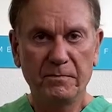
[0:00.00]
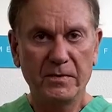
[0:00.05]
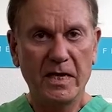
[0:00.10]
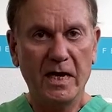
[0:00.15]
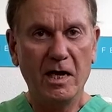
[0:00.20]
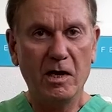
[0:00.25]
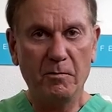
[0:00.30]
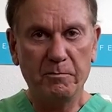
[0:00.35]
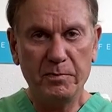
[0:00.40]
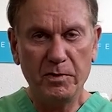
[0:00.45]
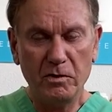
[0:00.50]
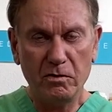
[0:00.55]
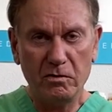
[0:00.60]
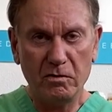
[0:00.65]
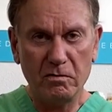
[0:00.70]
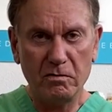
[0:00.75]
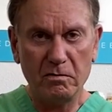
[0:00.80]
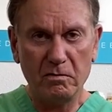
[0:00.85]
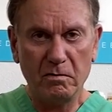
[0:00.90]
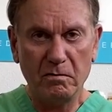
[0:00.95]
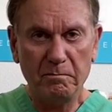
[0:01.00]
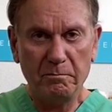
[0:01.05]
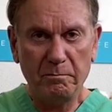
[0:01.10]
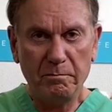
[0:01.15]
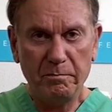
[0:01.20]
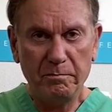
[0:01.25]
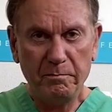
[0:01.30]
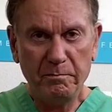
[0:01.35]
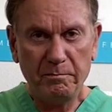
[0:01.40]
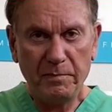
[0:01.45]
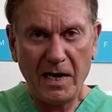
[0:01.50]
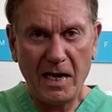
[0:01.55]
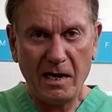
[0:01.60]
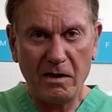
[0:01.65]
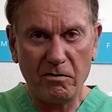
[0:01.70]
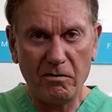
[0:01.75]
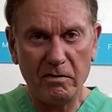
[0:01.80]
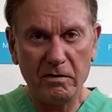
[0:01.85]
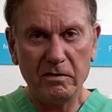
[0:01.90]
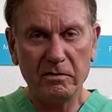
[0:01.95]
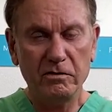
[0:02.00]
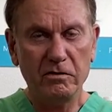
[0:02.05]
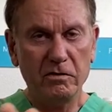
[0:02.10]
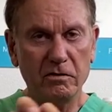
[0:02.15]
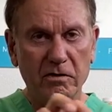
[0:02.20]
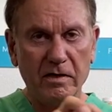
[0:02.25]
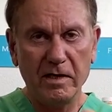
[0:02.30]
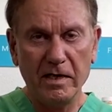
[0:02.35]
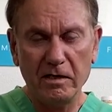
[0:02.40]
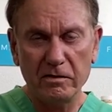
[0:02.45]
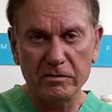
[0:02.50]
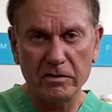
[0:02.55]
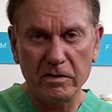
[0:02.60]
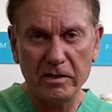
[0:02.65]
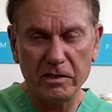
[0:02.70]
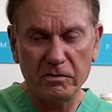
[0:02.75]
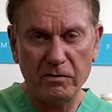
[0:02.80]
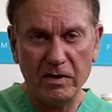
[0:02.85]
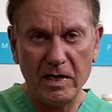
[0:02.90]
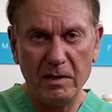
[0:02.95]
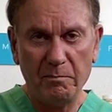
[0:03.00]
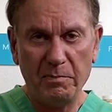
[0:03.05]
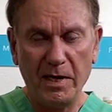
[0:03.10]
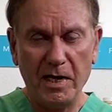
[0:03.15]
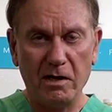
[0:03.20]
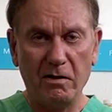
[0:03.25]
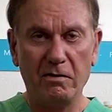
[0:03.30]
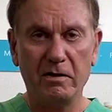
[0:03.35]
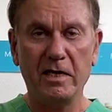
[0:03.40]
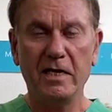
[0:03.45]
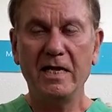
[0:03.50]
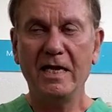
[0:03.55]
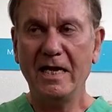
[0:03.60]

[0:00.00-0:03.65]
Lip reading: Help your parent, your elderly grandparent.